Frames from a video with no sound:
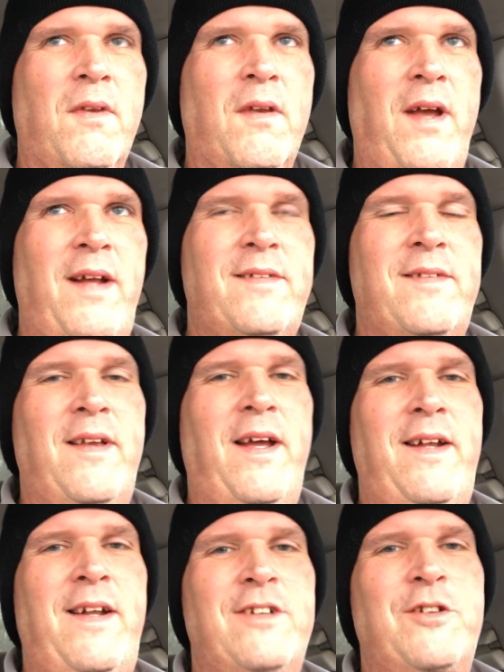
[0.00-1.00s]

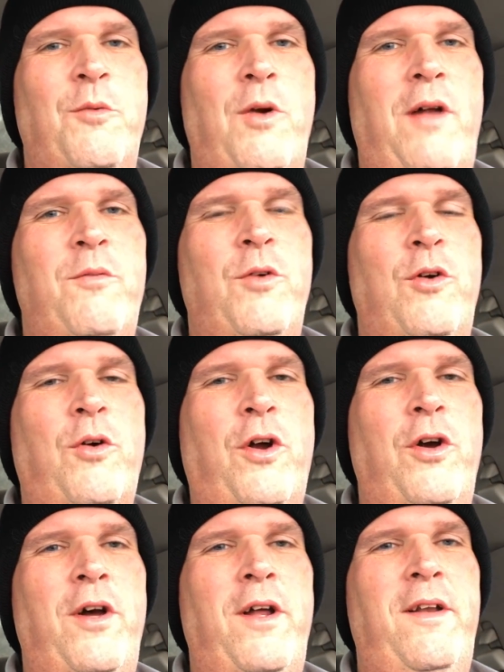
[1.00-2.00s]
It doesn't run real
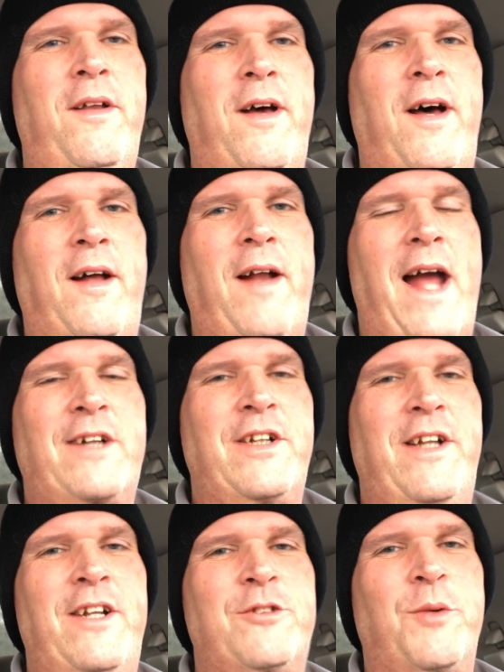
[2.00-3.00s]
good. It
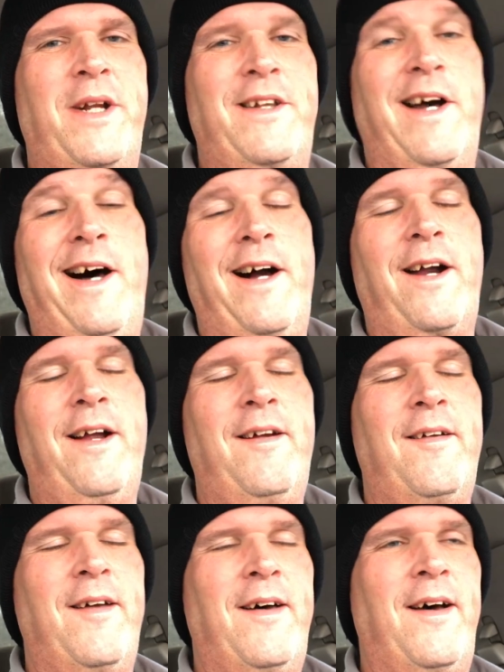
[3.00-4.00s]
actually needs redug,
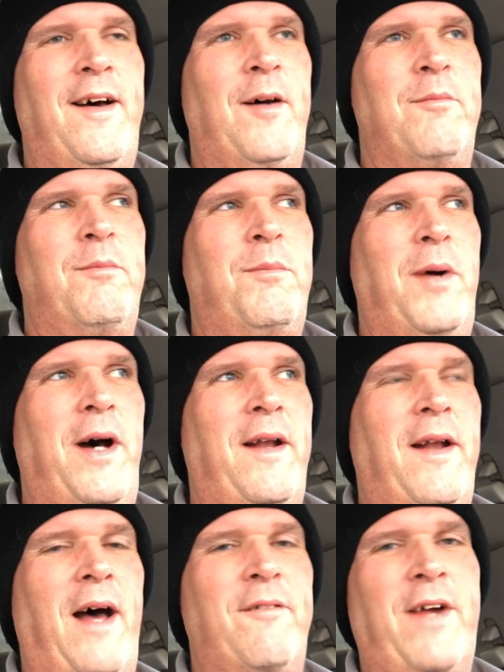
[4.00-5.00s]
but
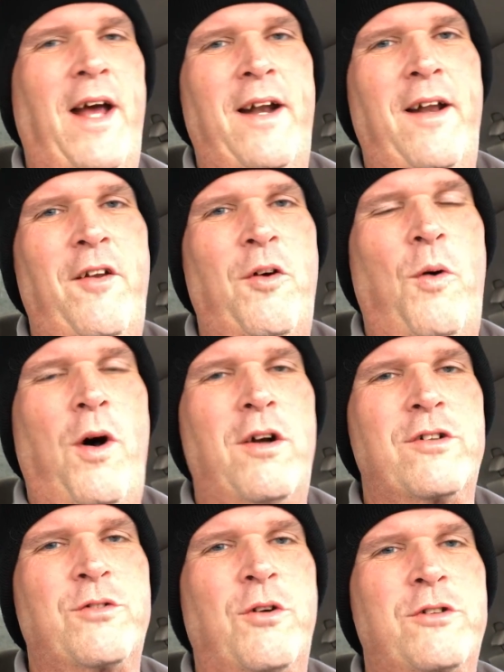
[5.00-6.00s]
I've got another water
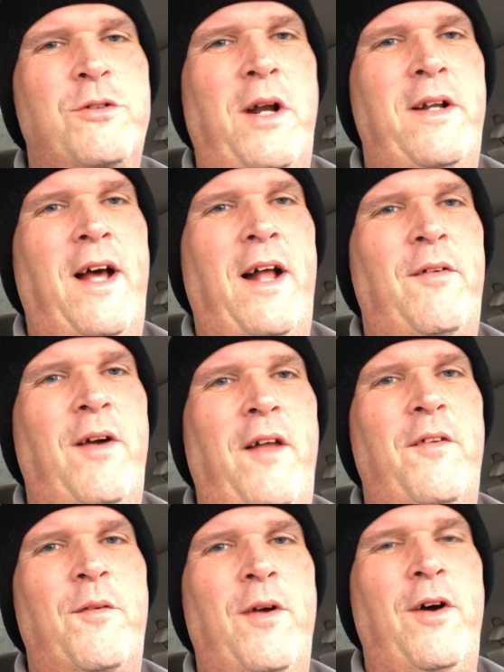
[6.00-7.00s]
source right down around
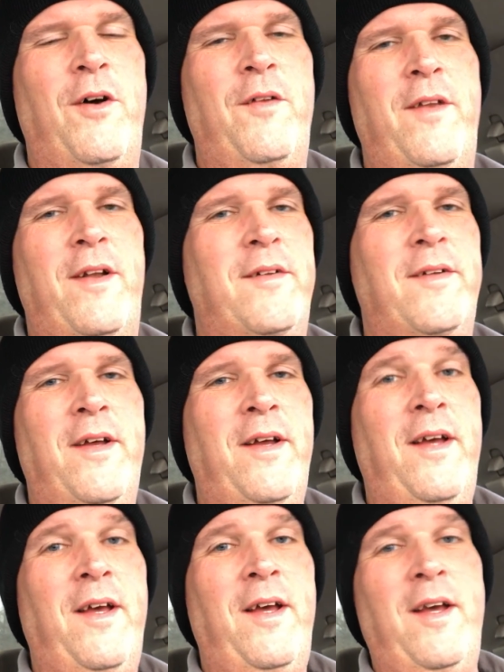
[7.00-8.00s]
the road that
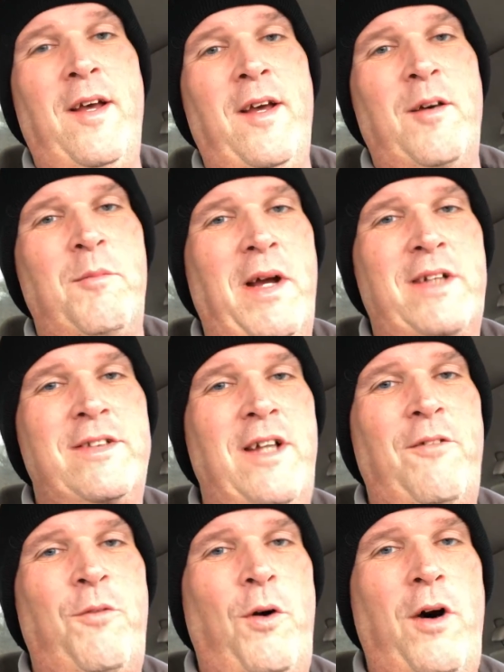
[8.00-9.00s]
makes
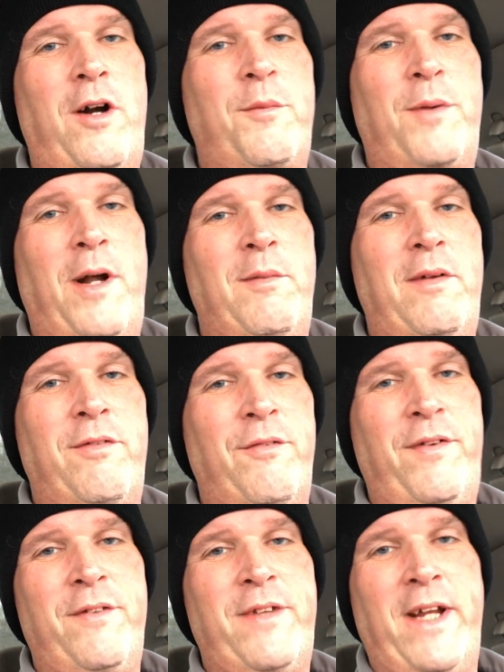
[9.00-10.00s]
enough water probably for
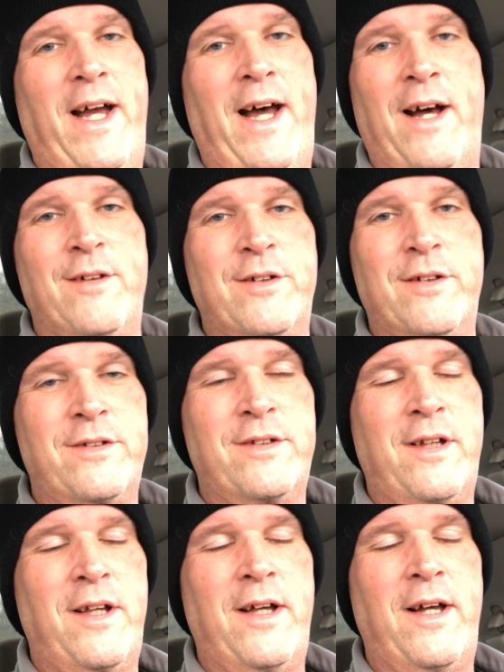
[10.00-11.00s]
50 houses,
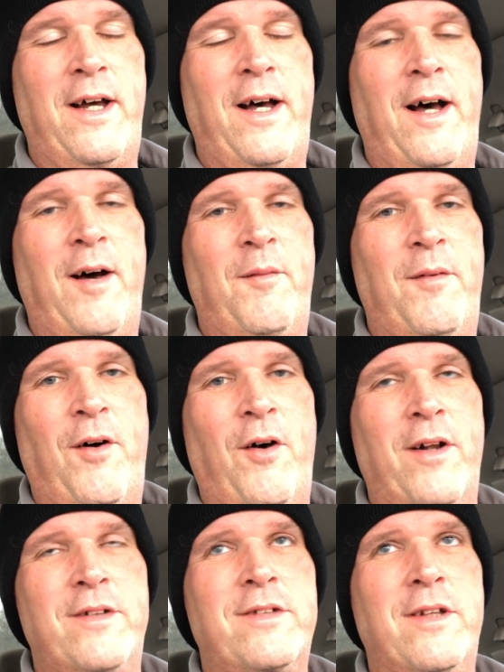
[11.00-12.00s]

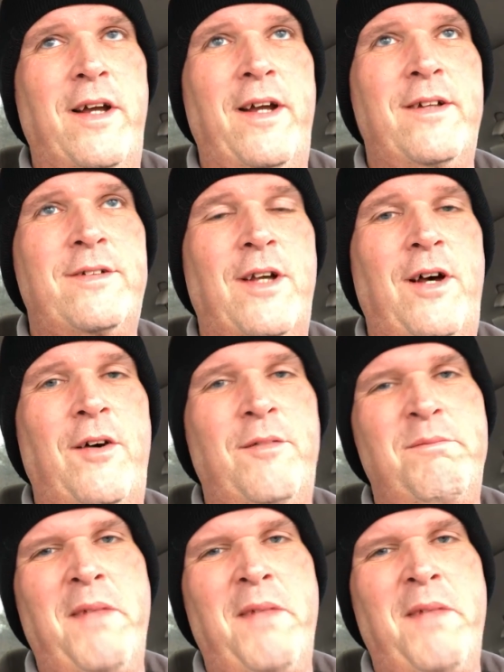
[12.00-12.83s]
honestly. So